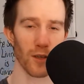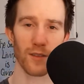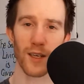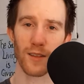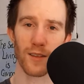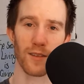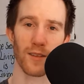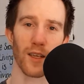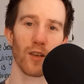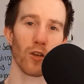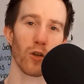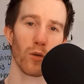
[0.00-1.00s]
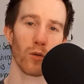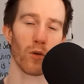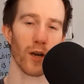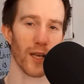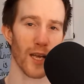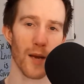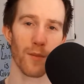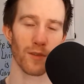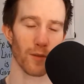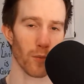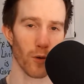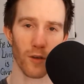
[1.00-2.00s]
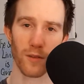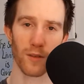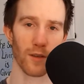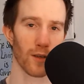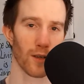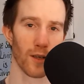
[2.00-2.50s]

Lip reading: I started to see who and what I am as a person.